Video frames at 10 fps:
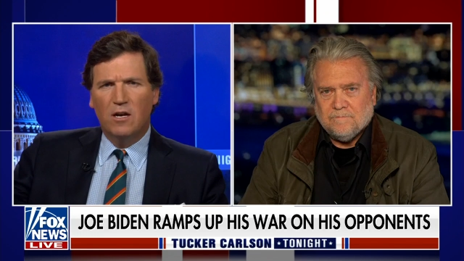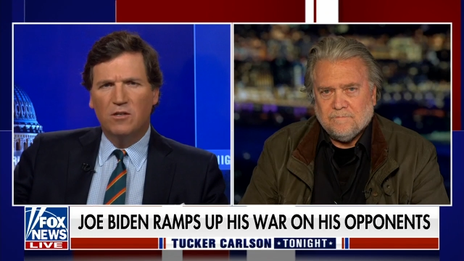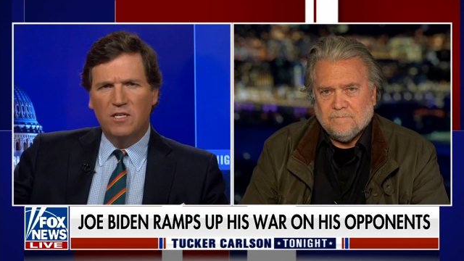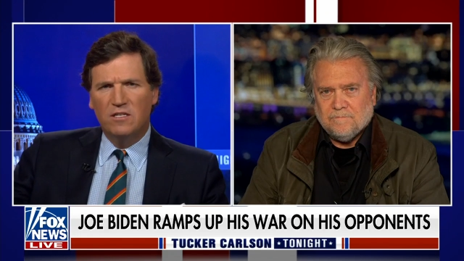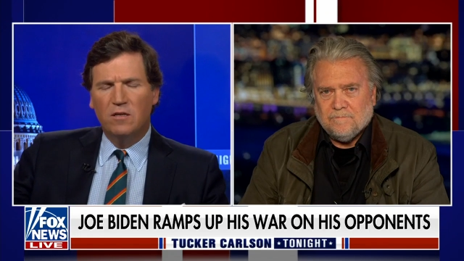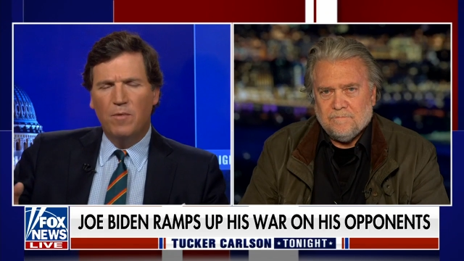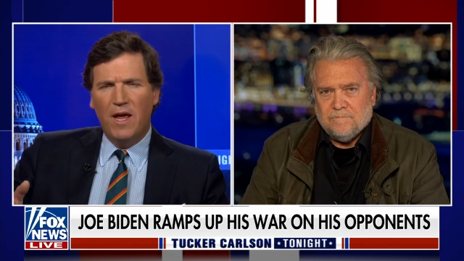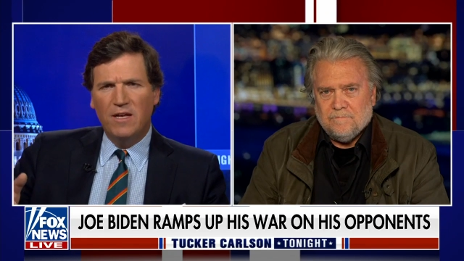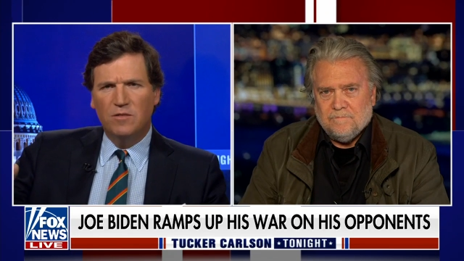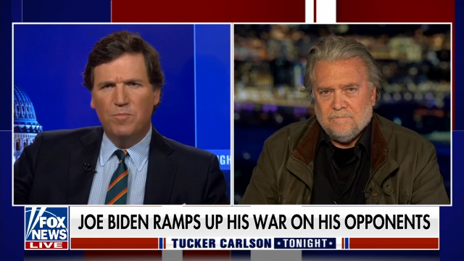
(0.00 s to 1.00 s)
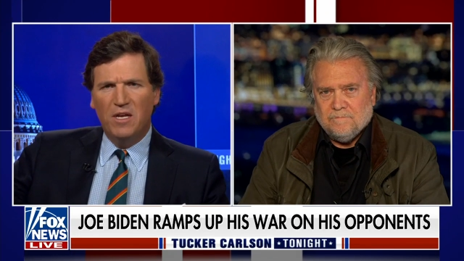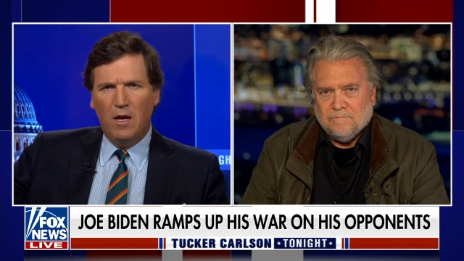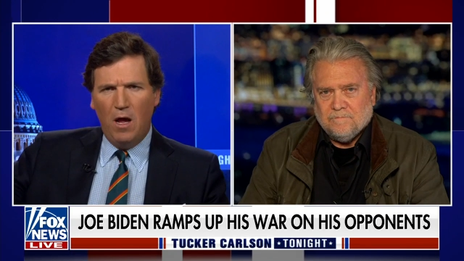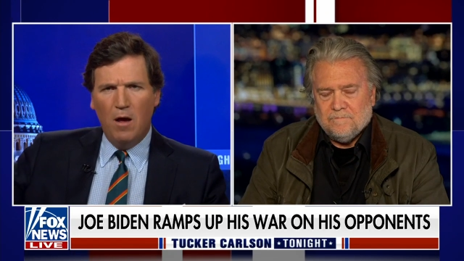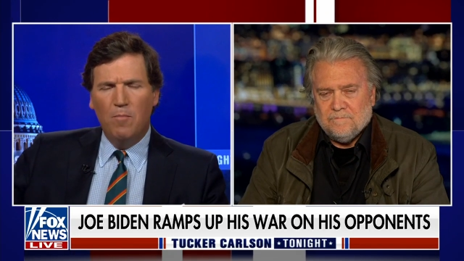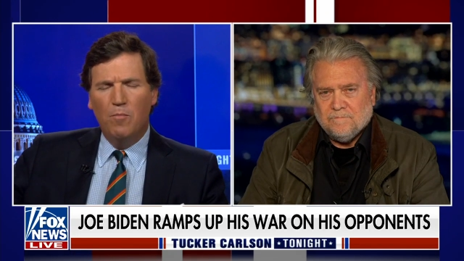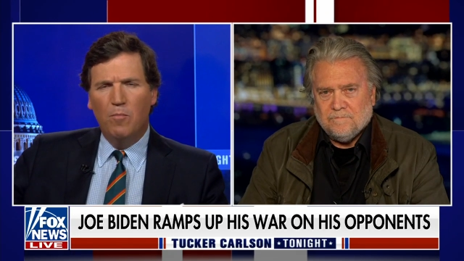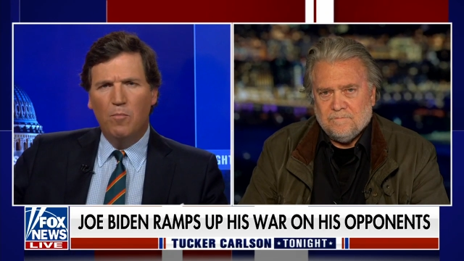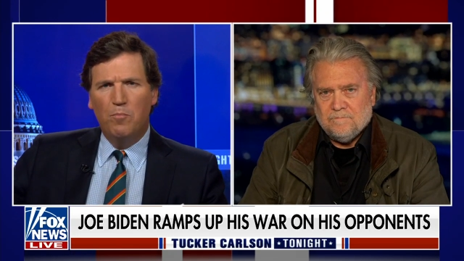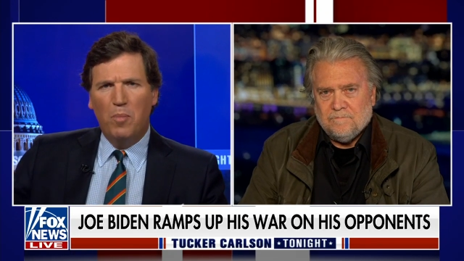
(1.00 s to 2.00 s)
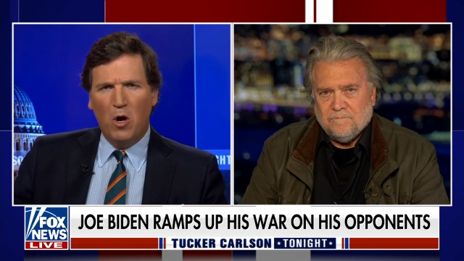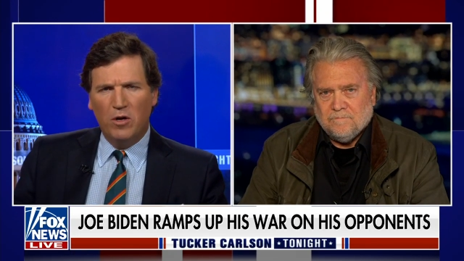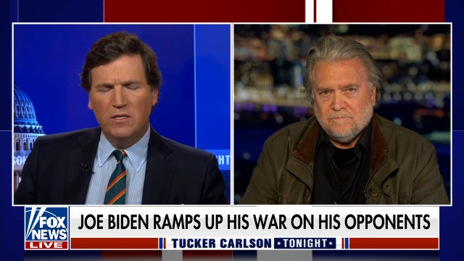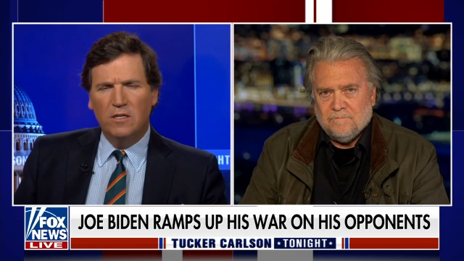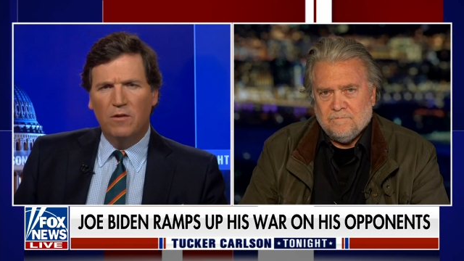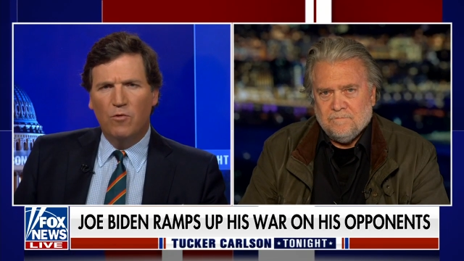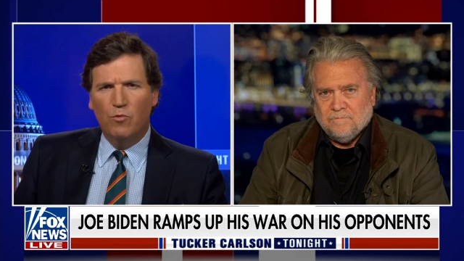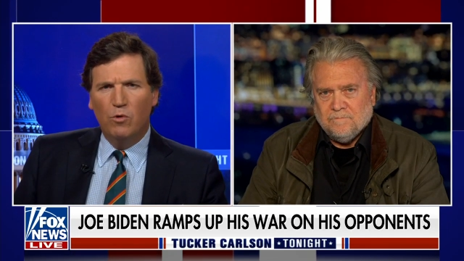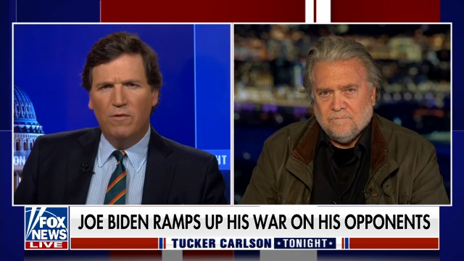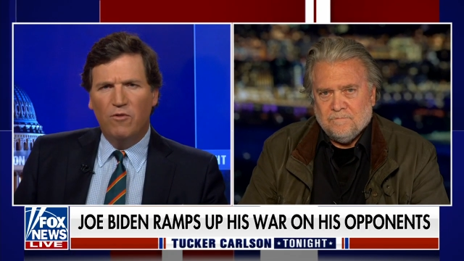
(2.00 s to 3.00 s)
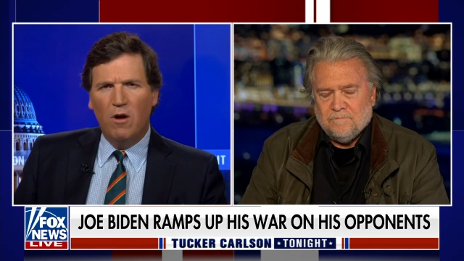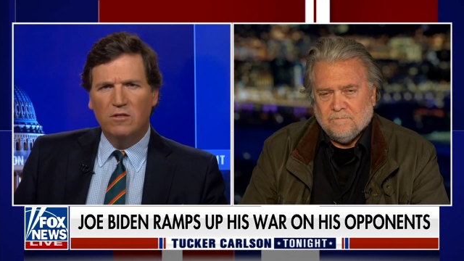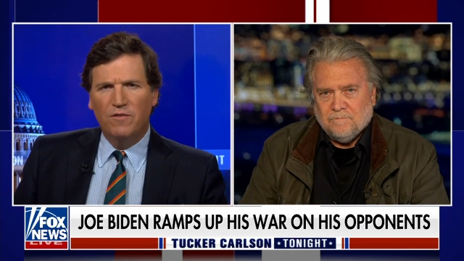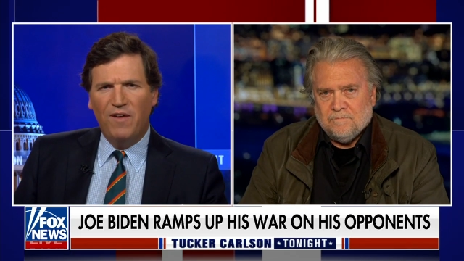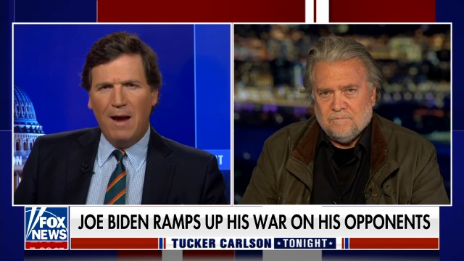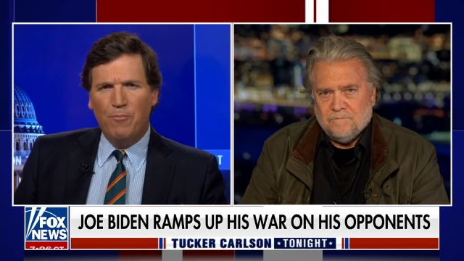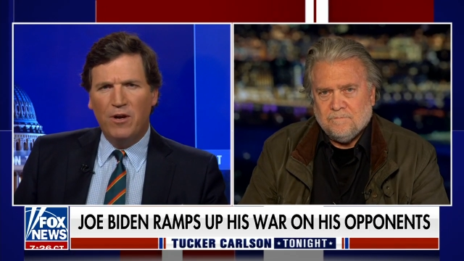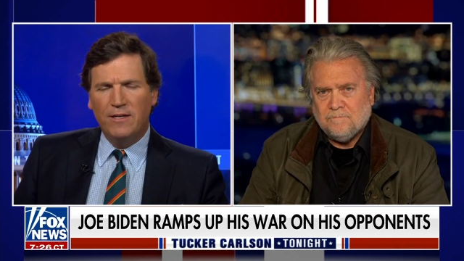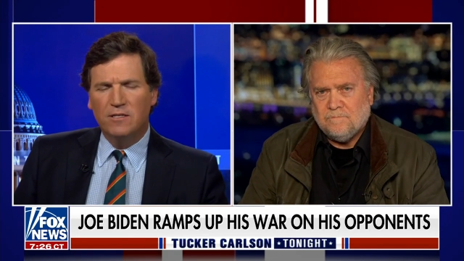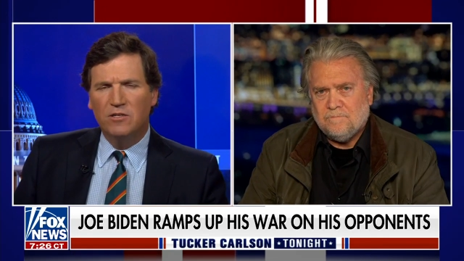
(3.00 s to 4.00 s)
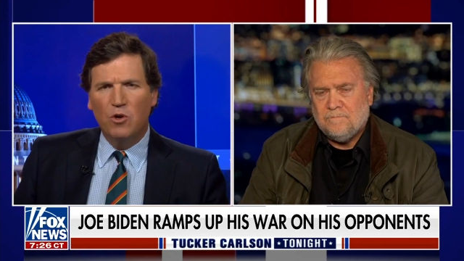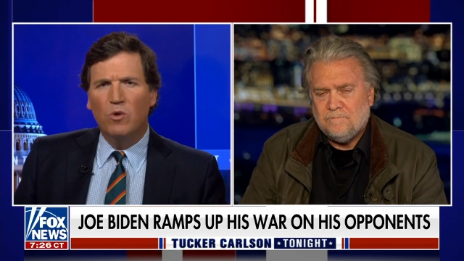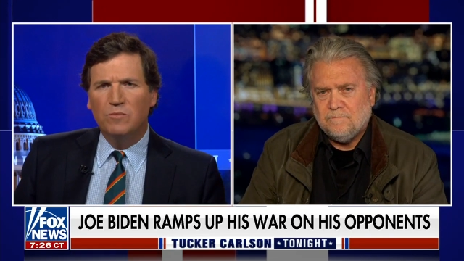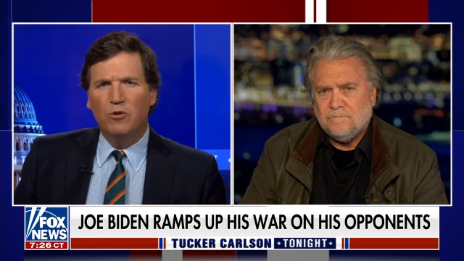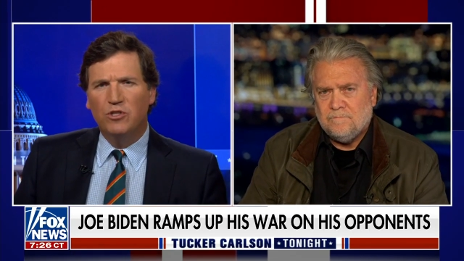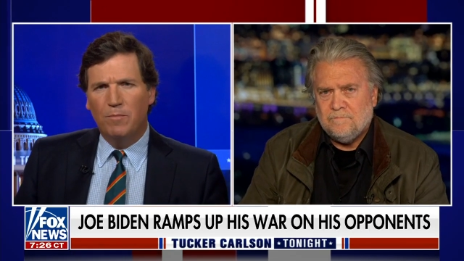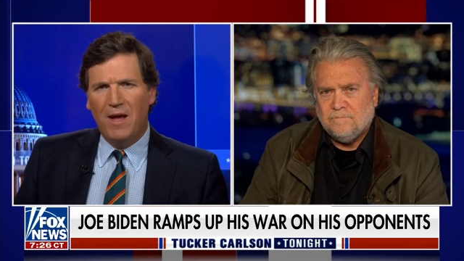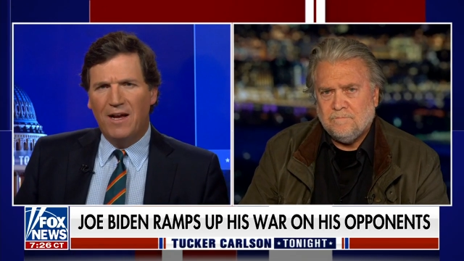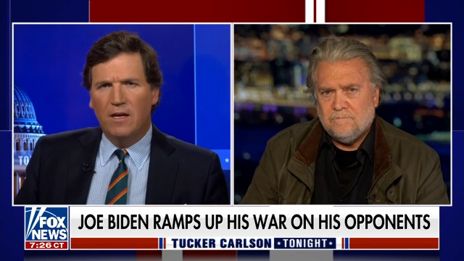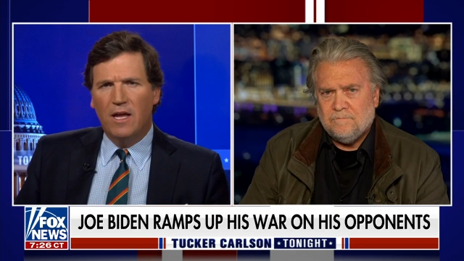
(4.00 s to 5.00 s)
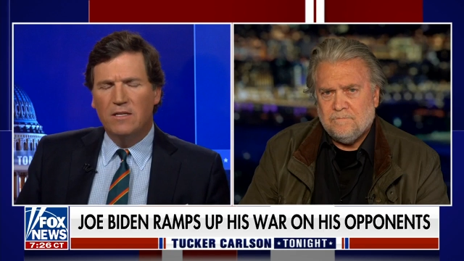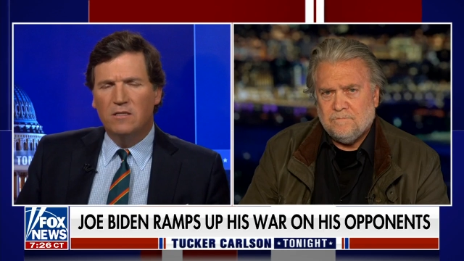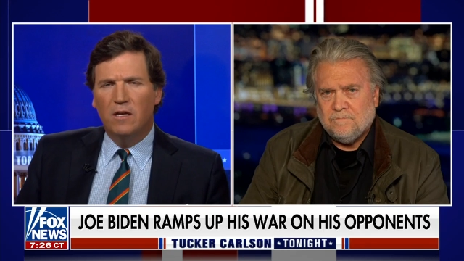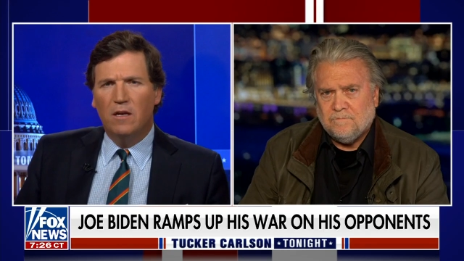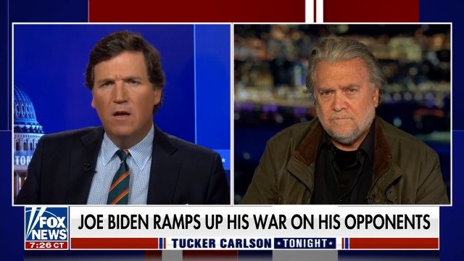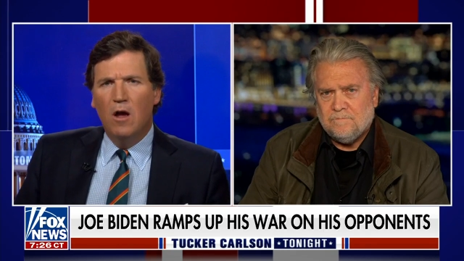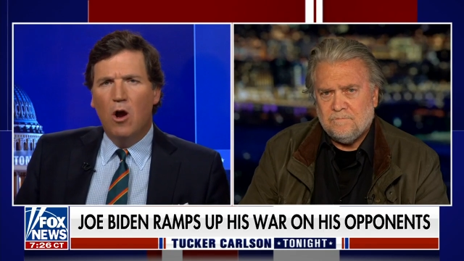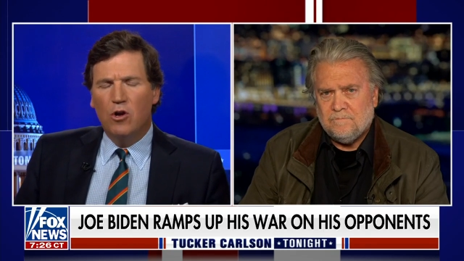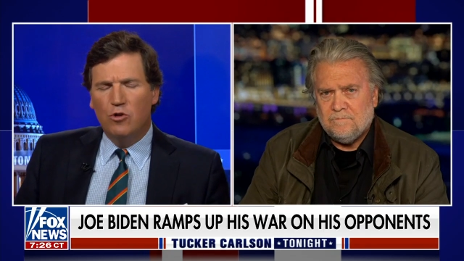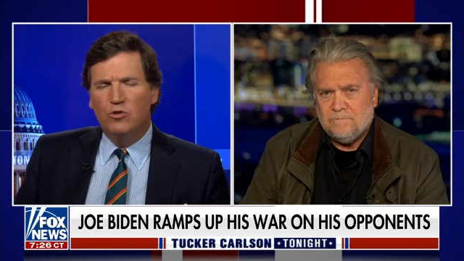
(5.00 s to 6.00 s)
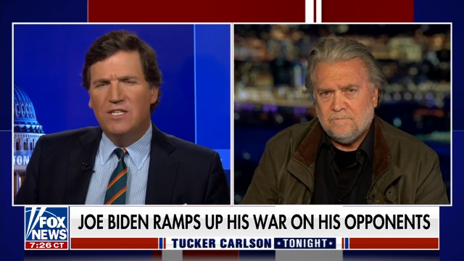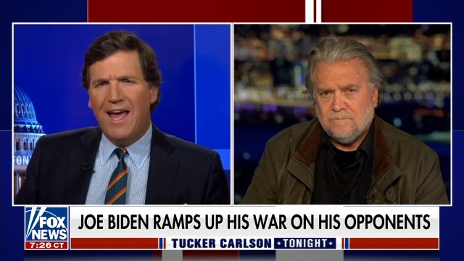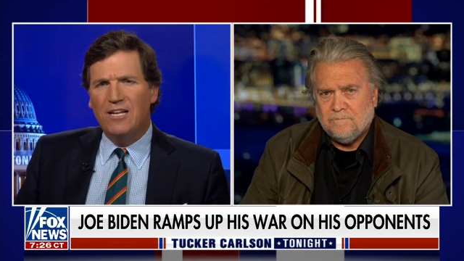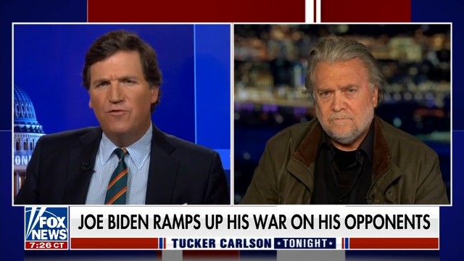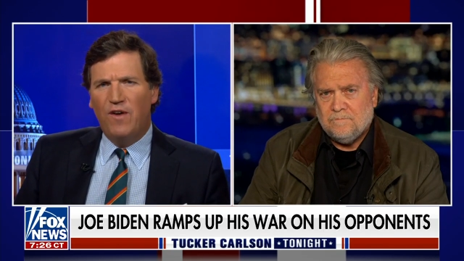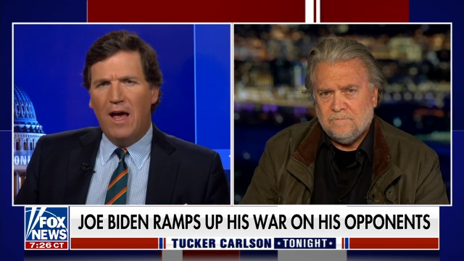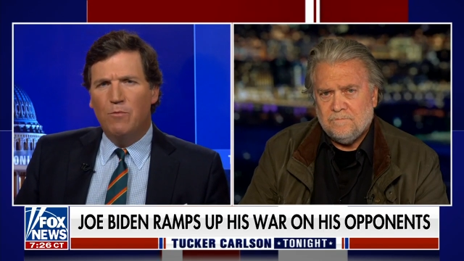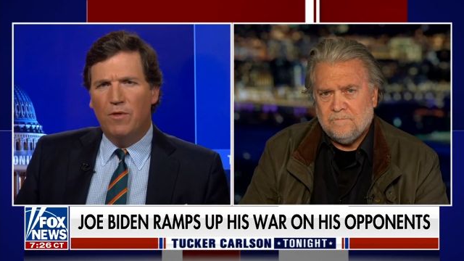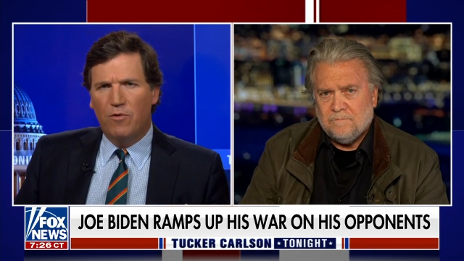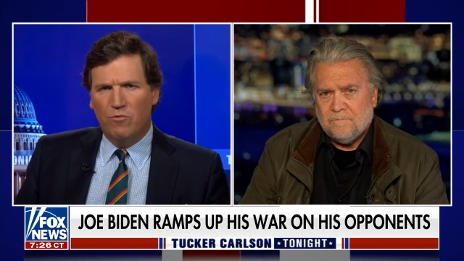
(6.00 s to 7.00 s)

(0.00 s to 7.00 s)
Speaker 1: that our system has become partisan and the rule of law is evaporating is because no one's pushing back against it. Are you satisfied with the